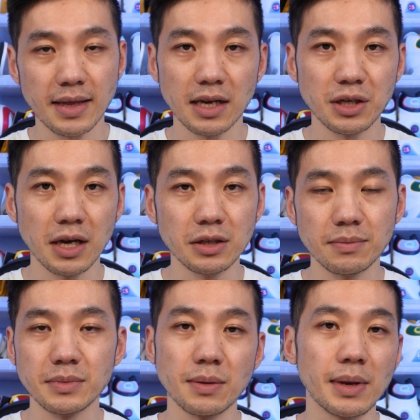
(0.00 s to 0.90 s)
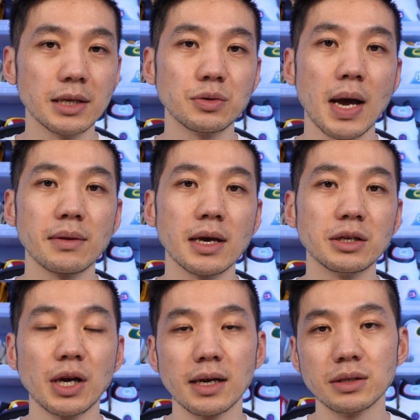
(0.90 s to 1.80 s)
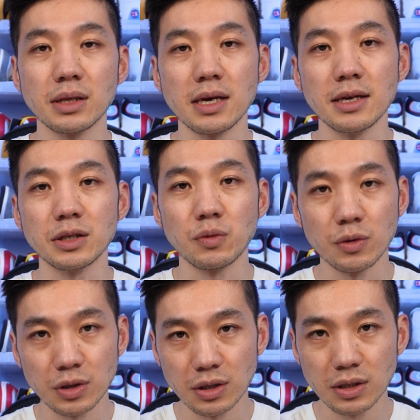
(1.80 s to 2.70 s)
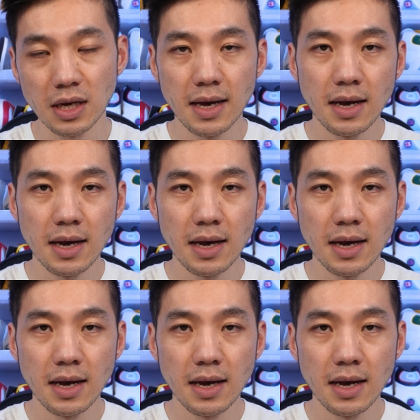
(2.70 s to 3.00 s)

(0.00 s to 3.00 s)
like that change, similar to how they changed the swooshes